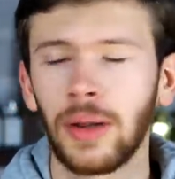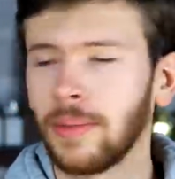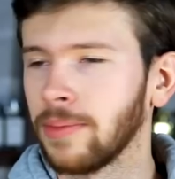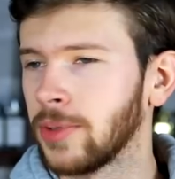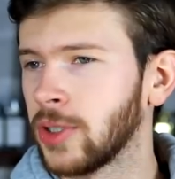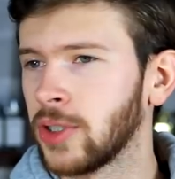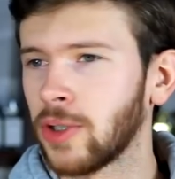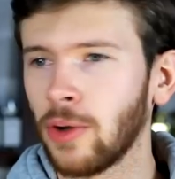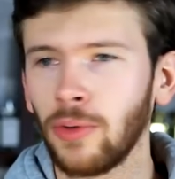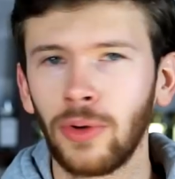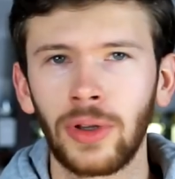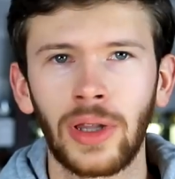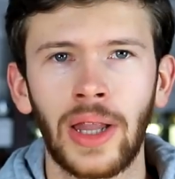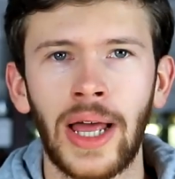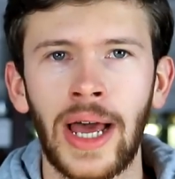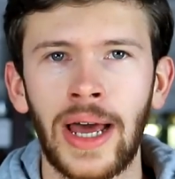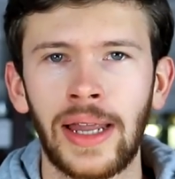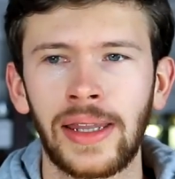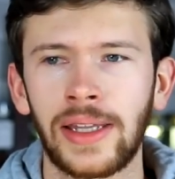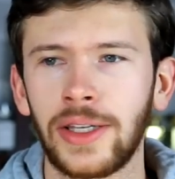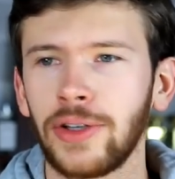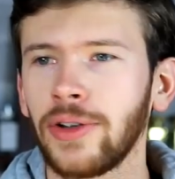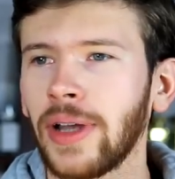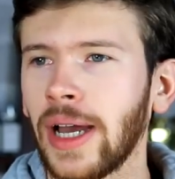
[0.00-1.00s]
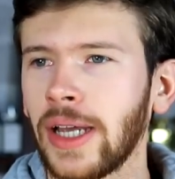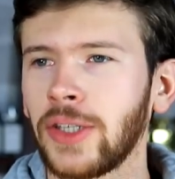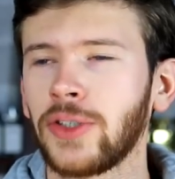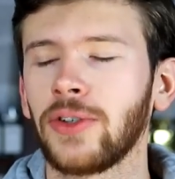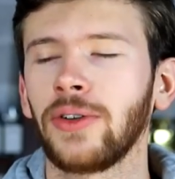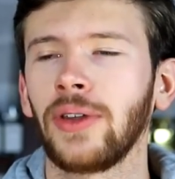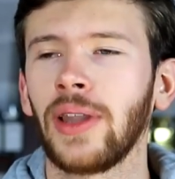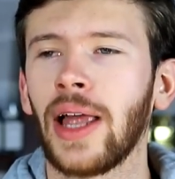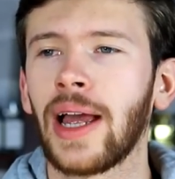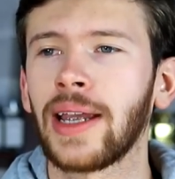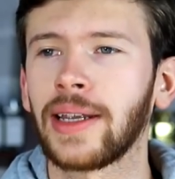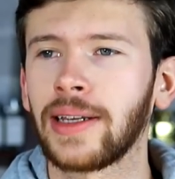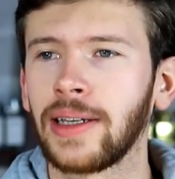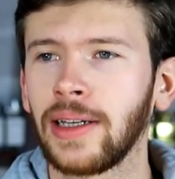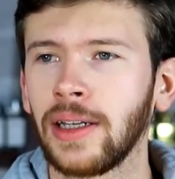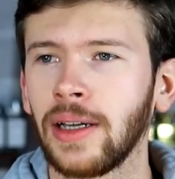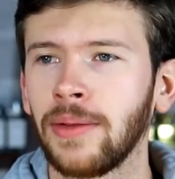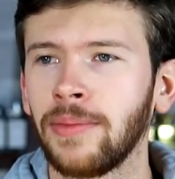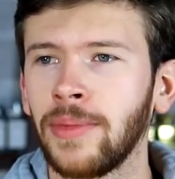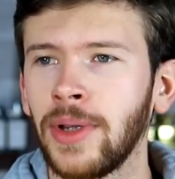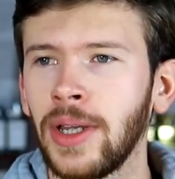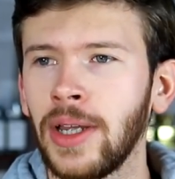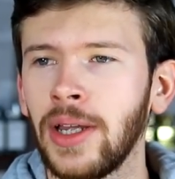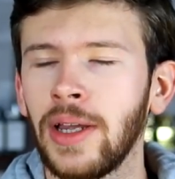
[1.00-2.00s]
I'm so glad that you guys are liking
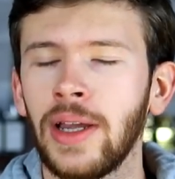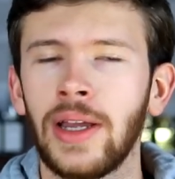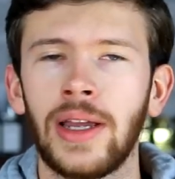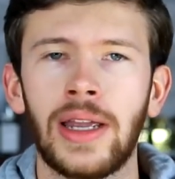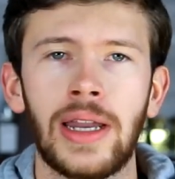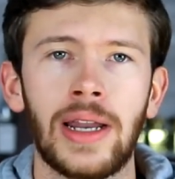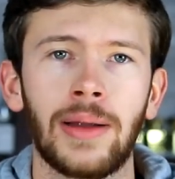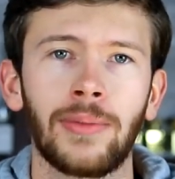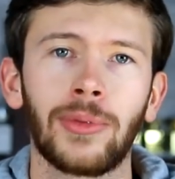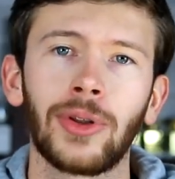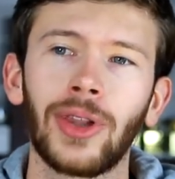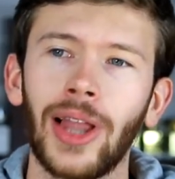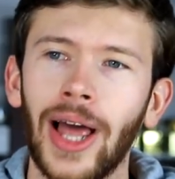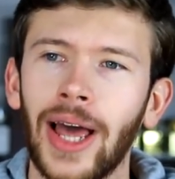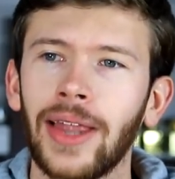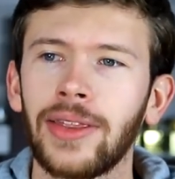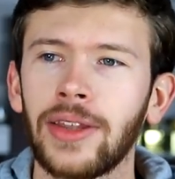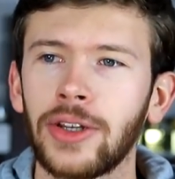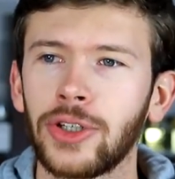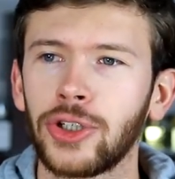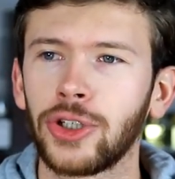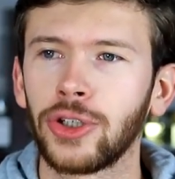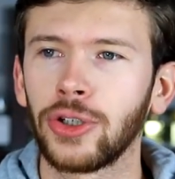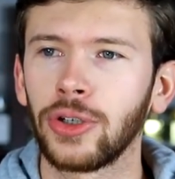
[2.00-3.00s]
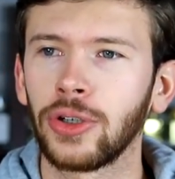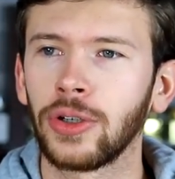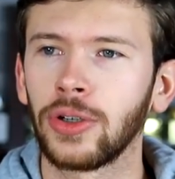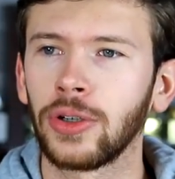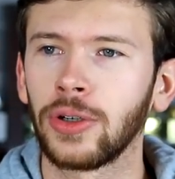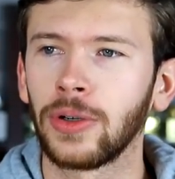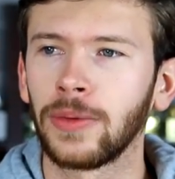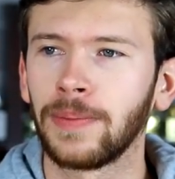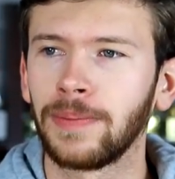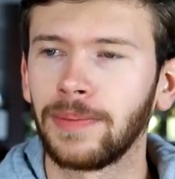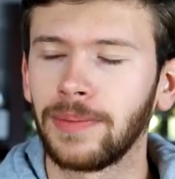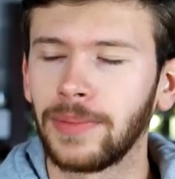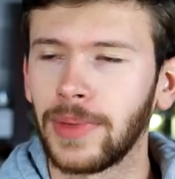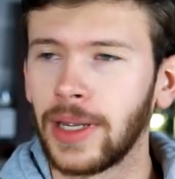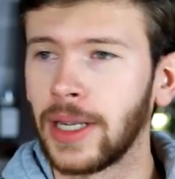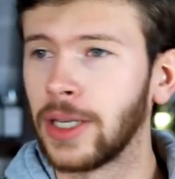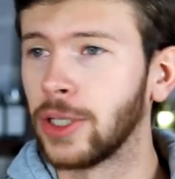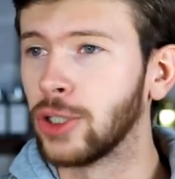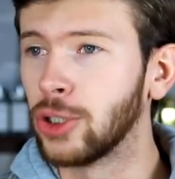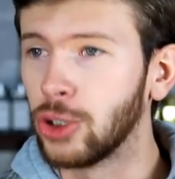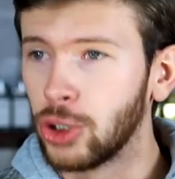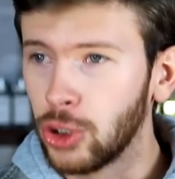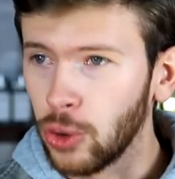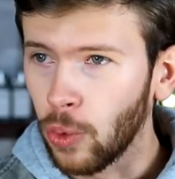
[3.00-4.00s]
them, and I'm glad that you're
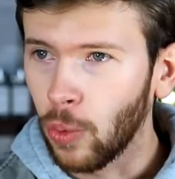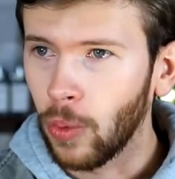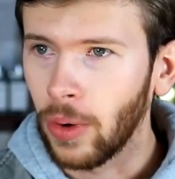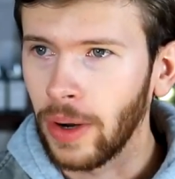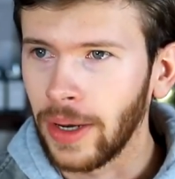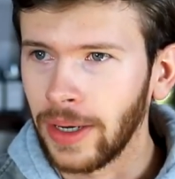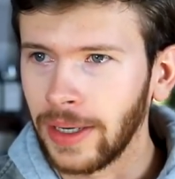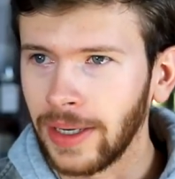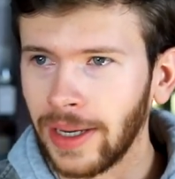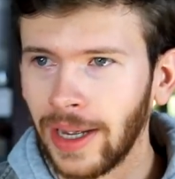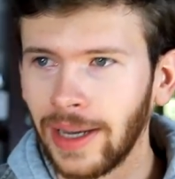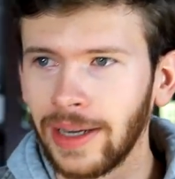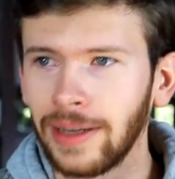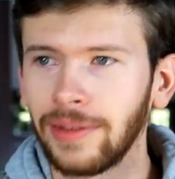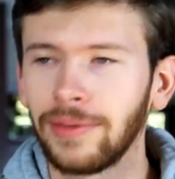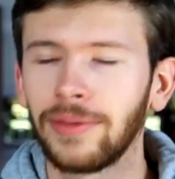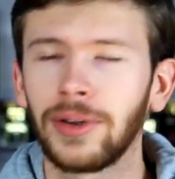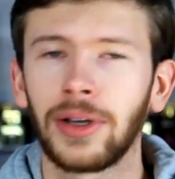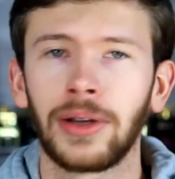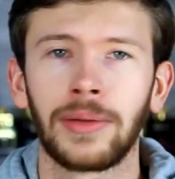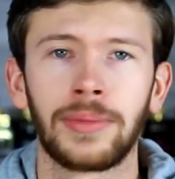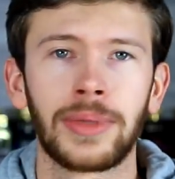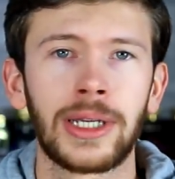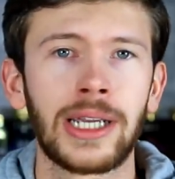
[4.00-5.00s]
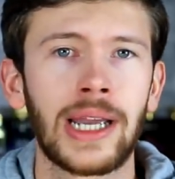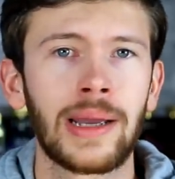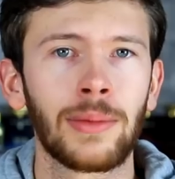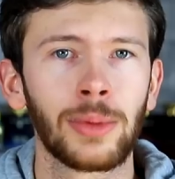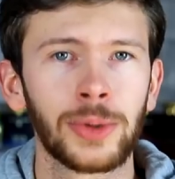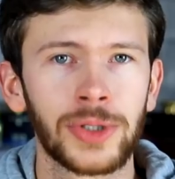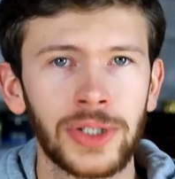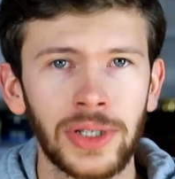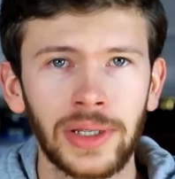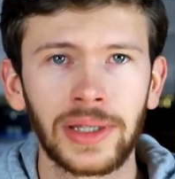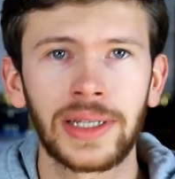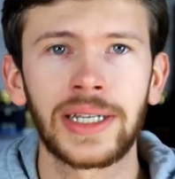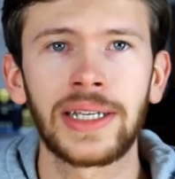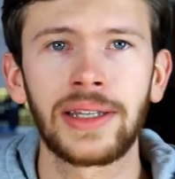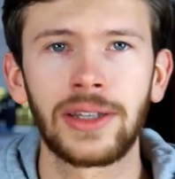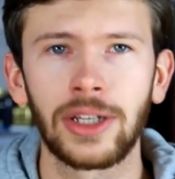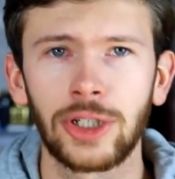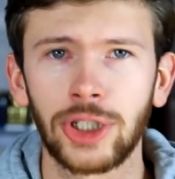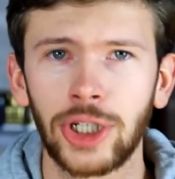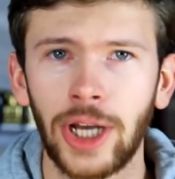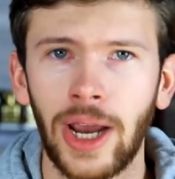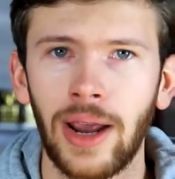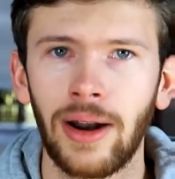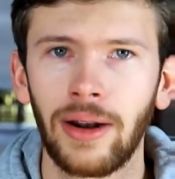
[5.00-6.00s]
enjoying kind of uh, being able to lead
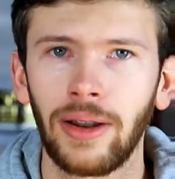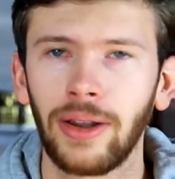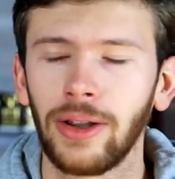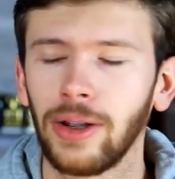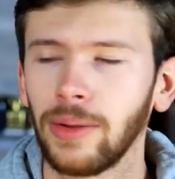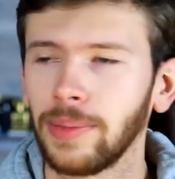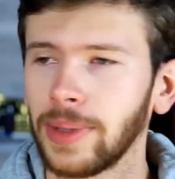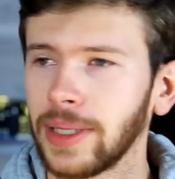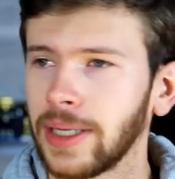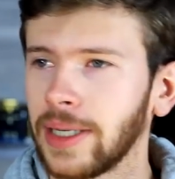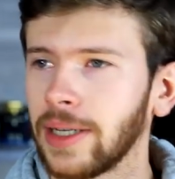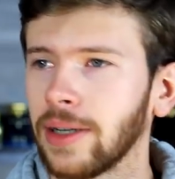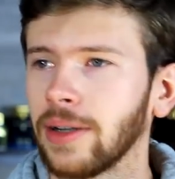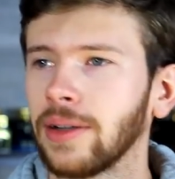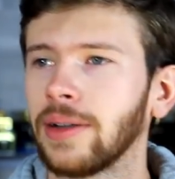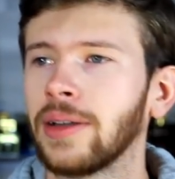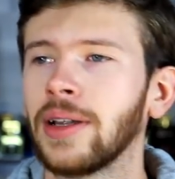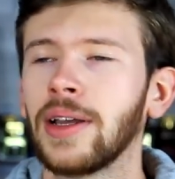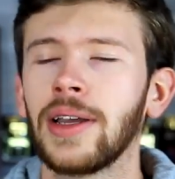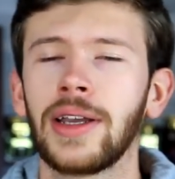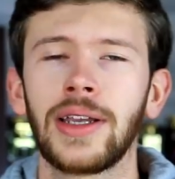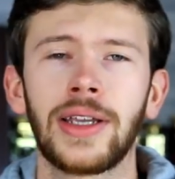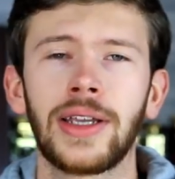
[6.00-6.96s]
the channel a little bit here and,